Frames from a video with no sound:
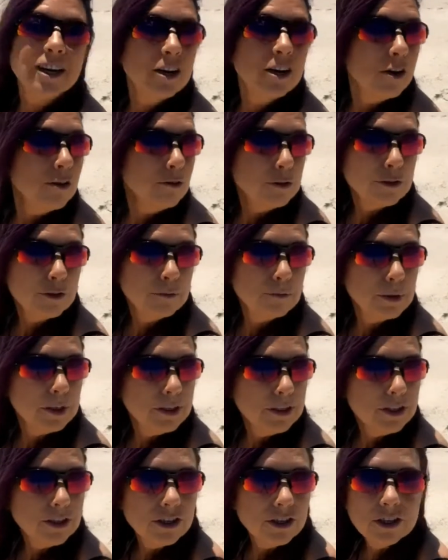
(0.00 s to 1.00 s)
and Ocean
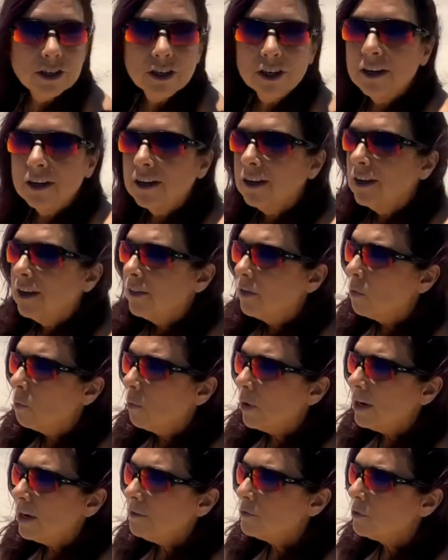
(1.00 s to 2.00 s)
Beach, the
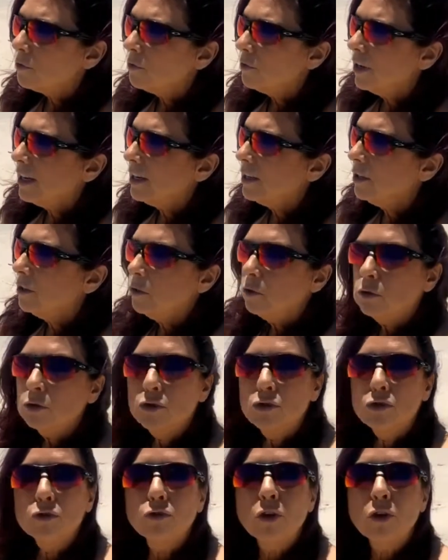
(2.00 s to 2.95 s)
waves are like little